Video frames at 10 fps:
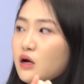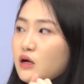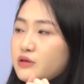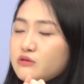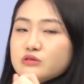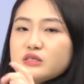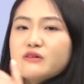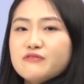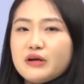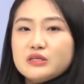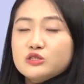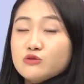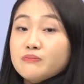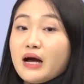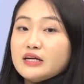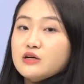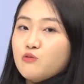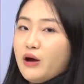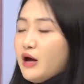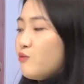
used in a very dramatic way,